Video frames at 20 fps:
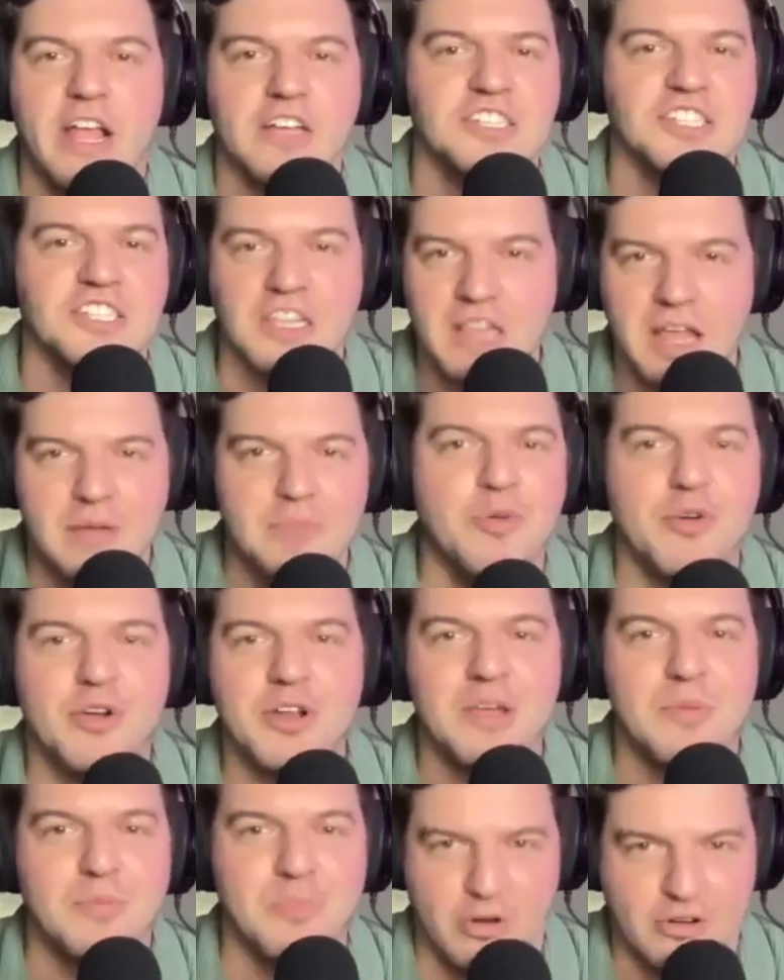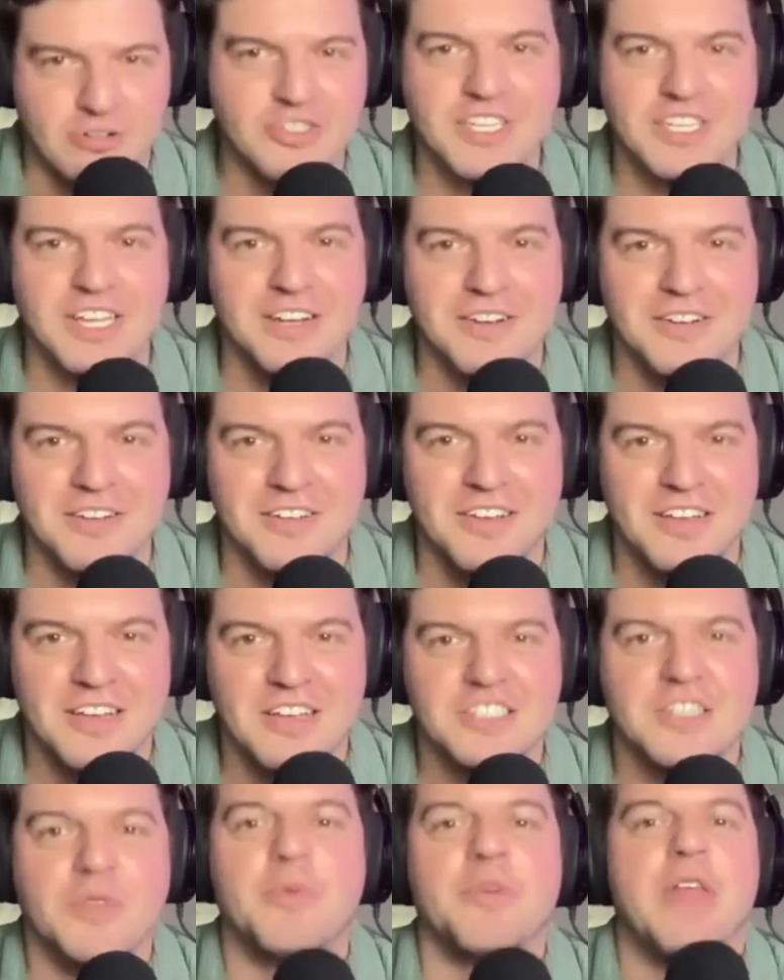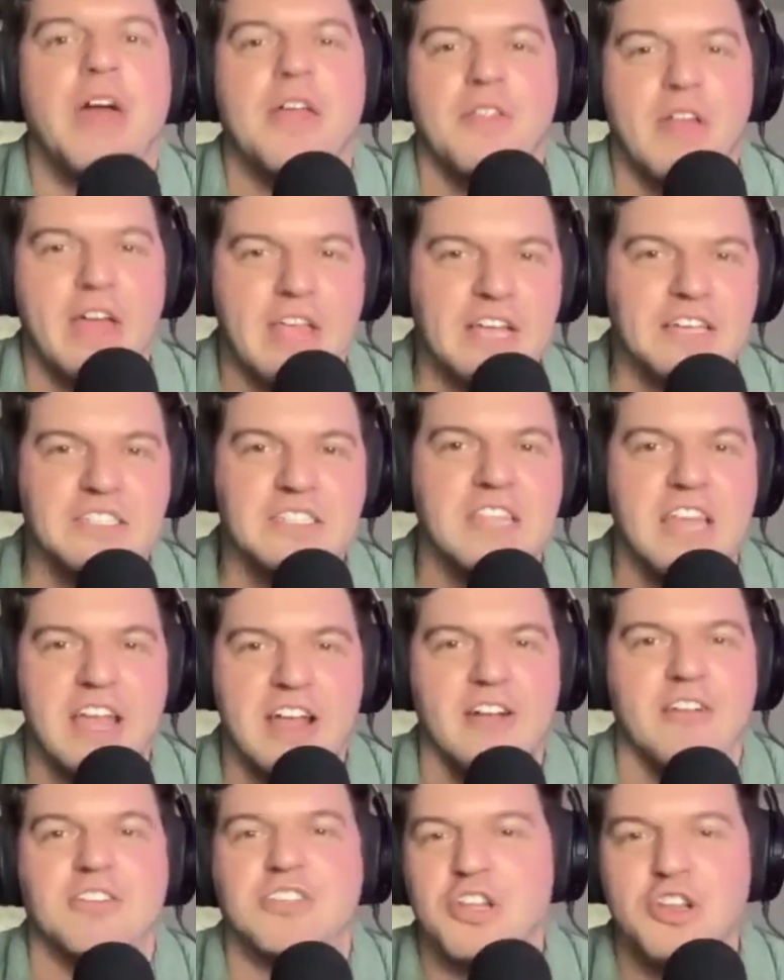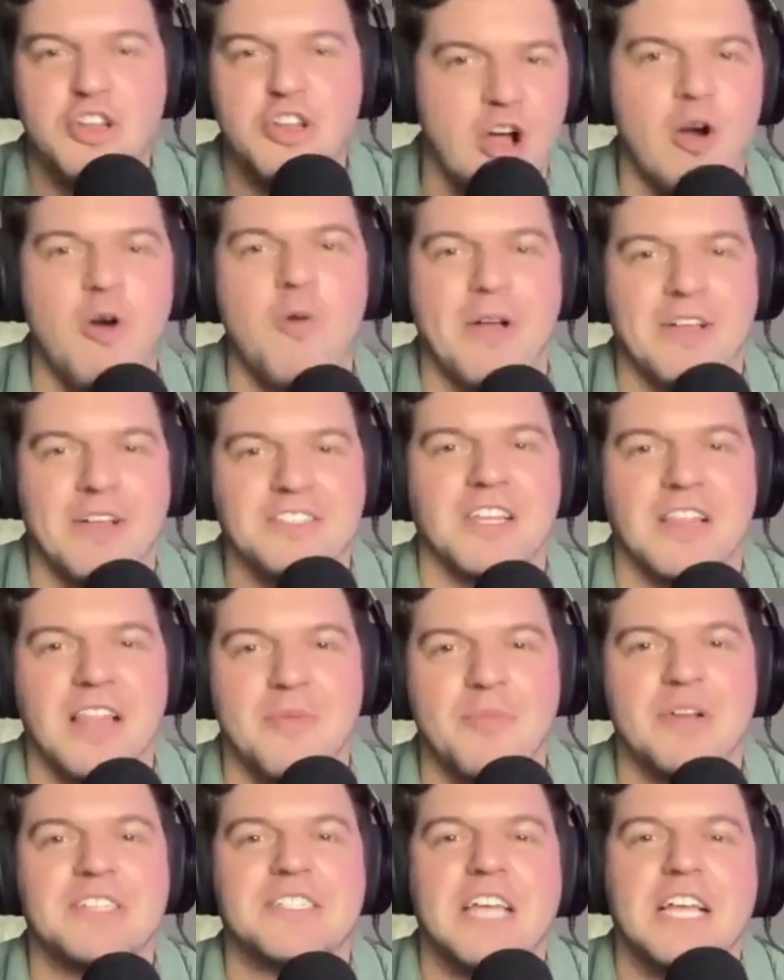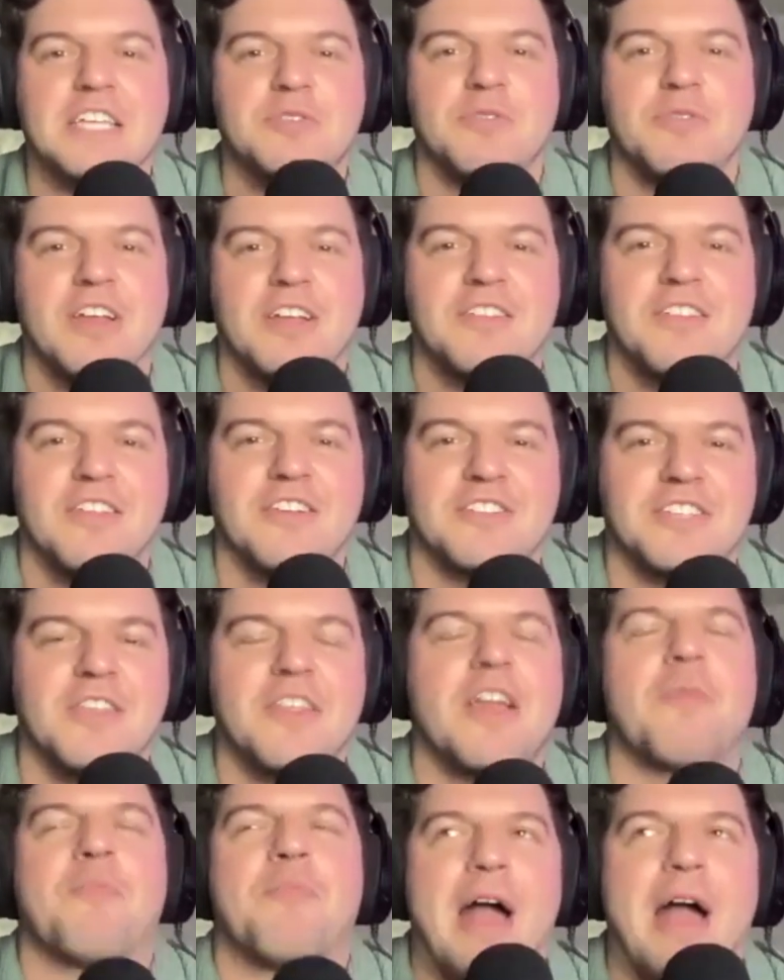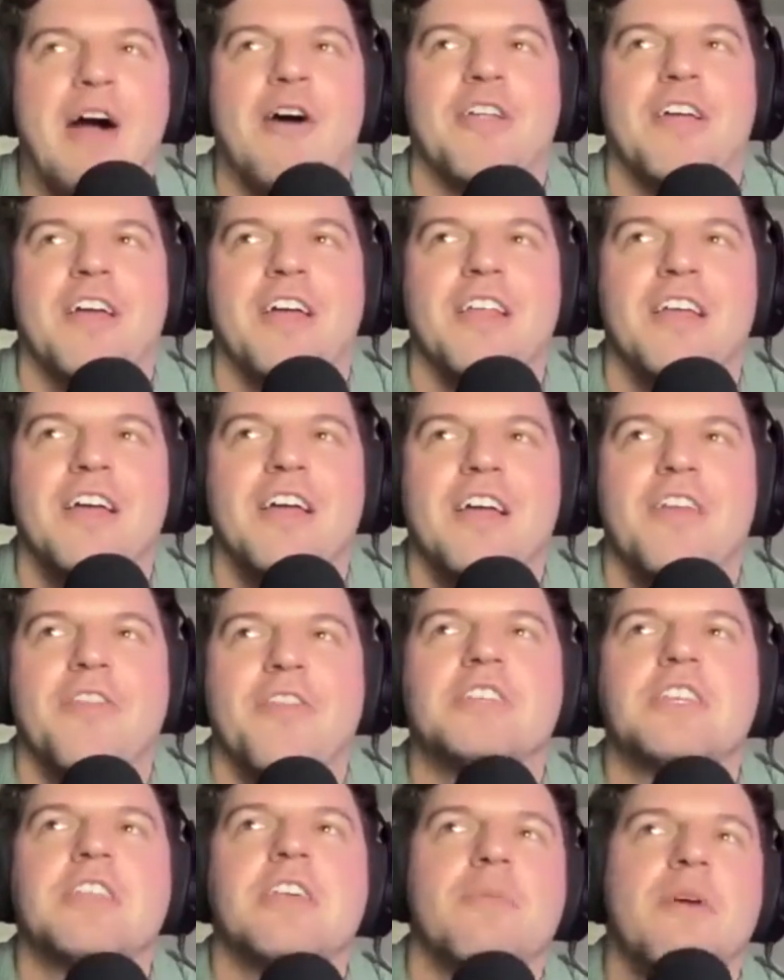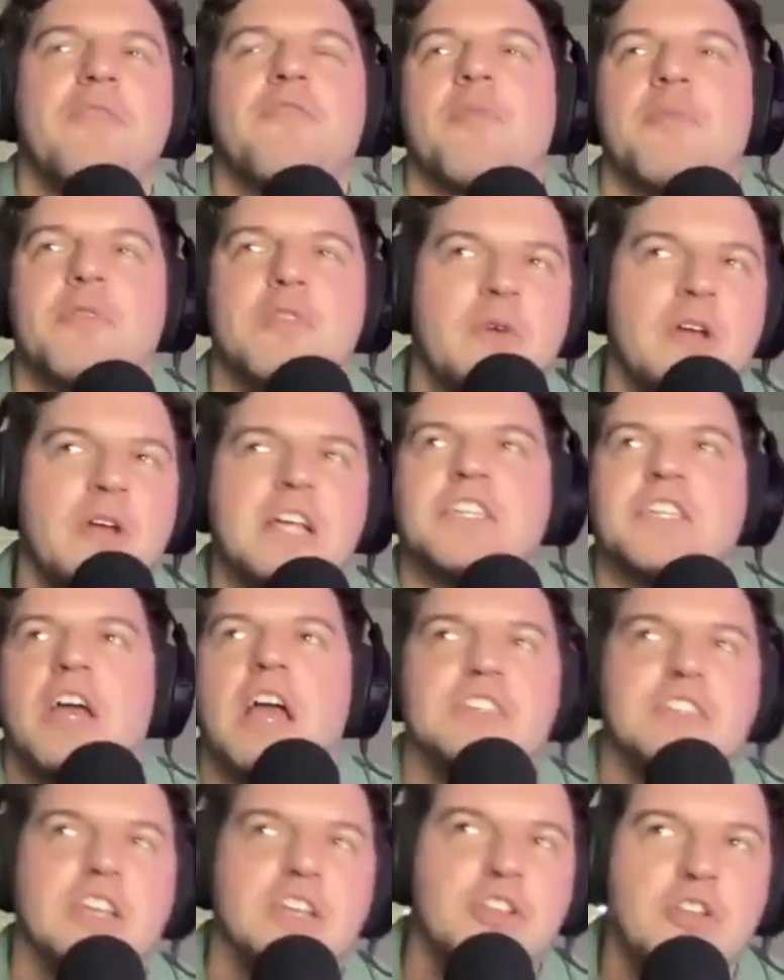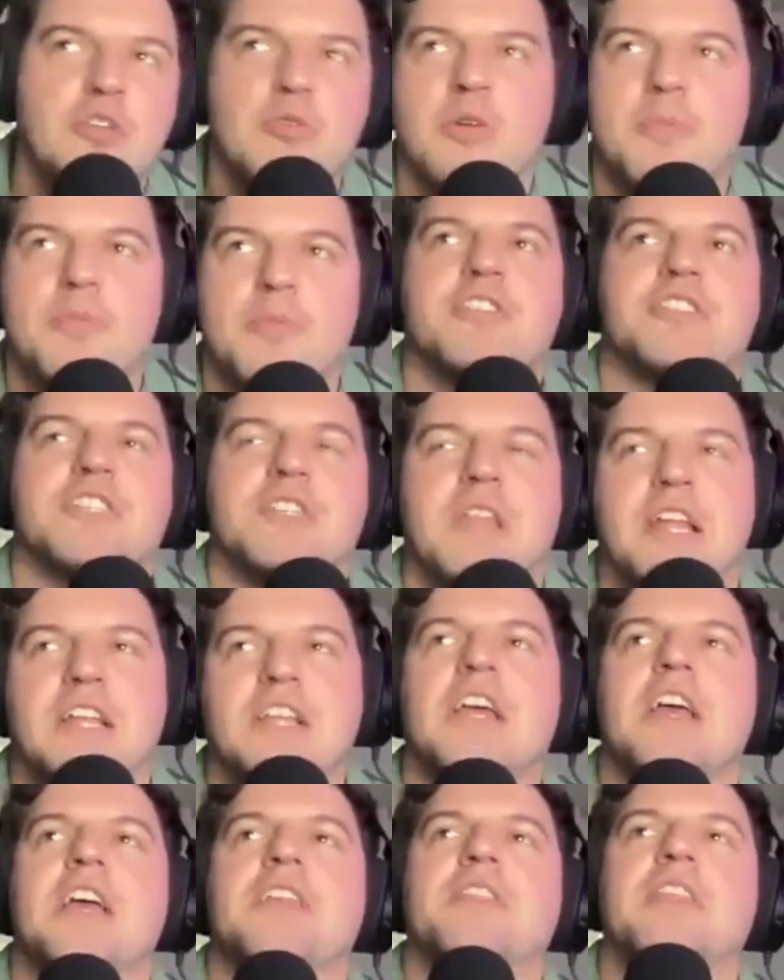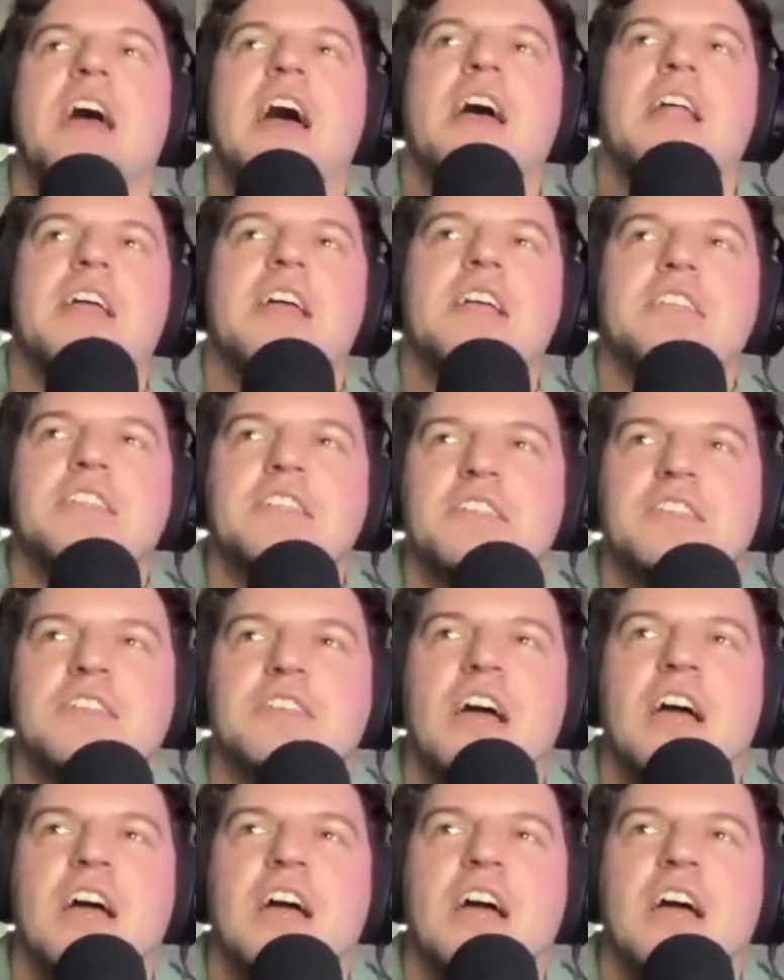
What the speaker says: a celebrity person, someone that like is there to know about celebrities. There's something about it. There's something about Formula One as a newer person that it's